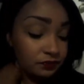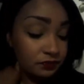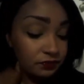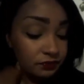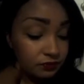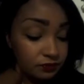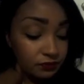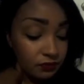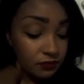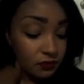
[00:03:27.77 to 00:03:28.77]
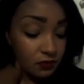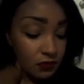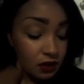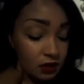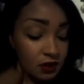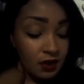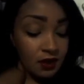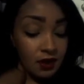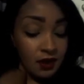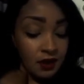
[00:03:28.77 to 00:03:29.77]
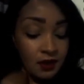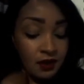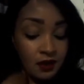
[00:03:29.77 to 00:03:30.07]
No one is speaking in this clip.